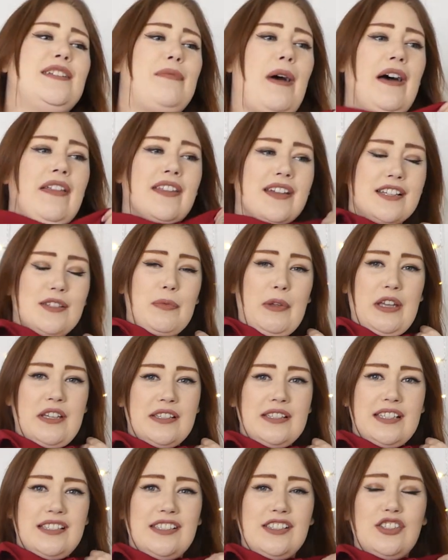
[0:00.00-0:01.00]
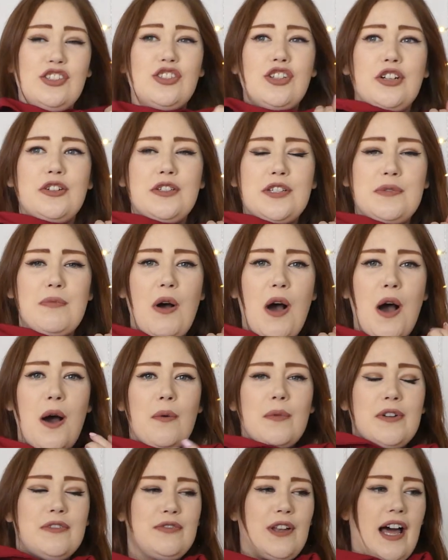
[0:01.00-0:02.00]
about this because this is so smart
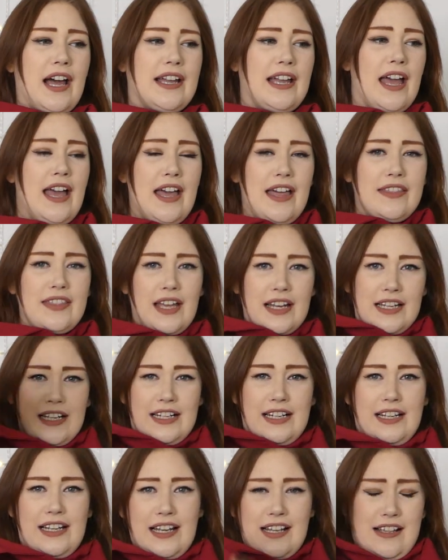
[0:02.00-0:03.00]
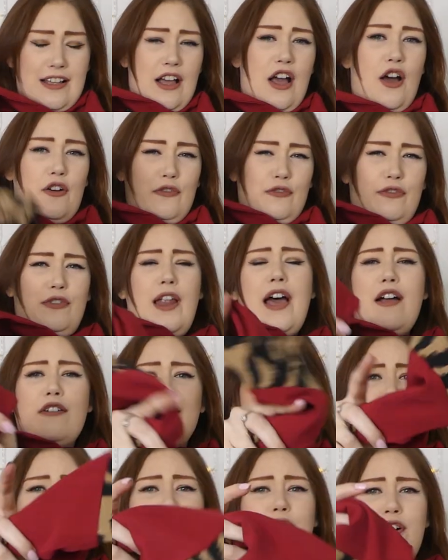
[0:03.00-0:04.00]
with like that little flare
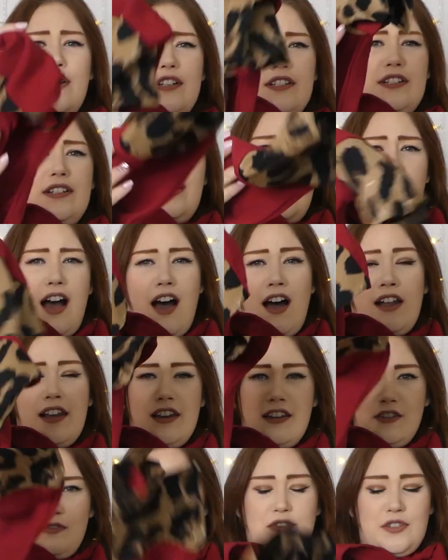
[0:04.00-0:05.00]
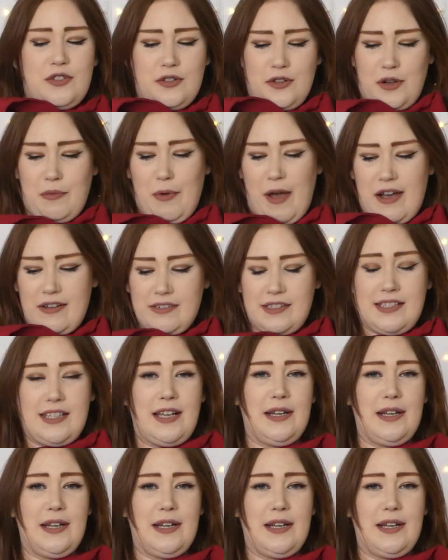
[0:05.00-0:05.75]
of fun I love to talk about. So,